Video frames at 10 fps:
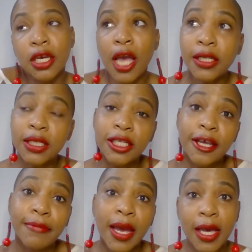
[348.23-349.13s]
"I just
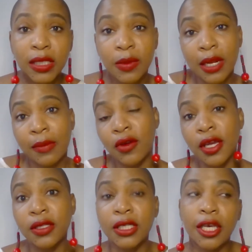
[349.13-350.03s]
love my husband. I'm
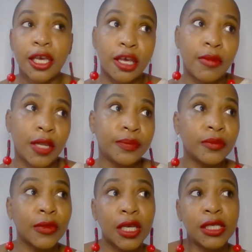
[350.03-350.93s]
loyal to him and
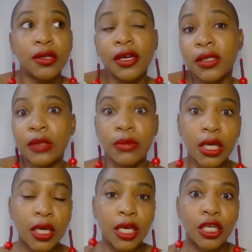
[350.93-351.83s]
he's loyal to
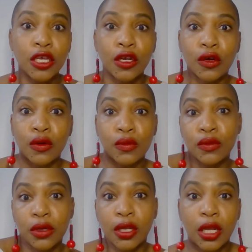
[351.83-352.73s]
me and
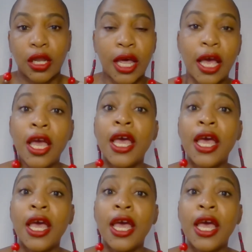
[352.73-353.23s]
blah, blah, blah."